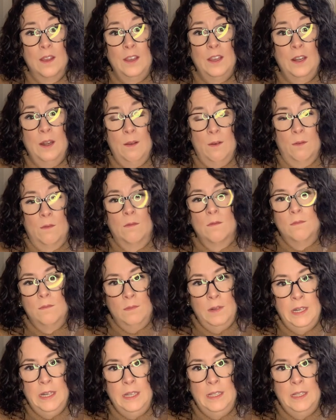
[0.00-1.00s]
you know,
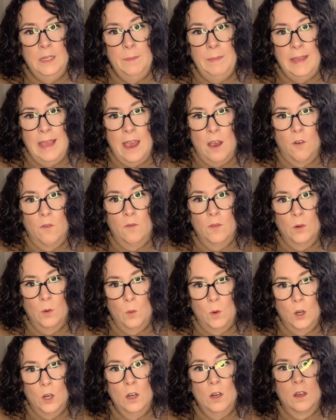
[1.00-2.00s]
need to be out for
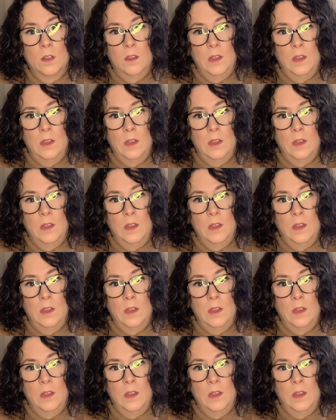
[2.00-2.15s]
work.